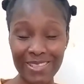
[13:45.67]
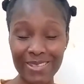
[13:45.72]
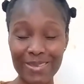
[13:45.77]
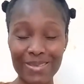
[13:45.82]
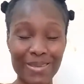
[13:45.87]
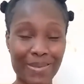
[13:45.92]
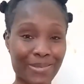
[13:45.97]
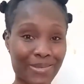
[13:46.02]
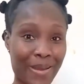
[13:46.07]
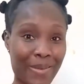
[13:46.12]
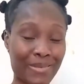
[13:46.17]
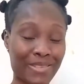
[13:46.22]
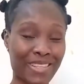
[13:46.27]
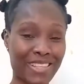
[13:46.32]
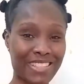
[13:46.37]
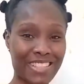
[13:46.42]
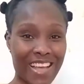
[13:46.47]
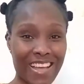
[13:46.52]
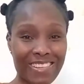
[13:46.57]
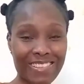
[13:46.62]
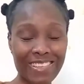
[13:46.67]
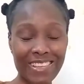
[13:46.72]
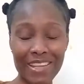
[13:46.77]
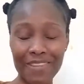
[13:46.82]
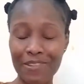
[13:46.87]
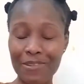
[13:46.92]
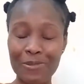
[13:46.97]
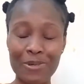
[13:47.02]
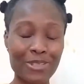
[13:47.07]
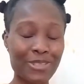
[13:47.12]
Do subscribe to the channel
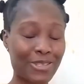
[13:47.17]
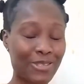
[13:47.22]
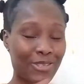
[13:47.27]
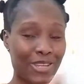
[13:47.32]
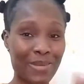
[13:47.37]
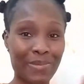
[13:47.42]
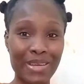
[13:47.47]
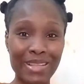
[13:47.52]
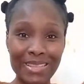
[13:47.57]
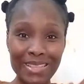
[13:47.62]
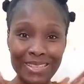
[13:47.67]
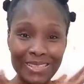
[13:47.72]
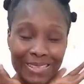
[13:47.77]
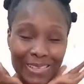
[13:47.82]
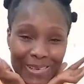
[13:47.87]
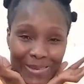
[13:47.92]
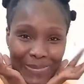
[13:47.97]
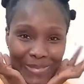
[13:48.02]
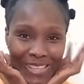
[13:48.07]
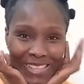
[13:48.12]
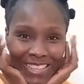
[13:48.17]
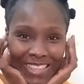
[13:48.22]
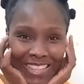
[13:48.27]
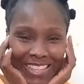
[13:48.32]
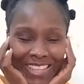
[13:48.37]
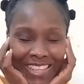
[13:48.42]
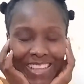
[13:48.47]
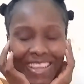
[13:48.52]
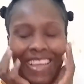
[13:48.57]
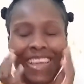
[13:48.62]
if you want to join my little
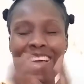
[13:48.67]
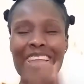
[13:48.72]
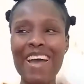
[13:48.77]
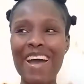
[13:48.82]
community.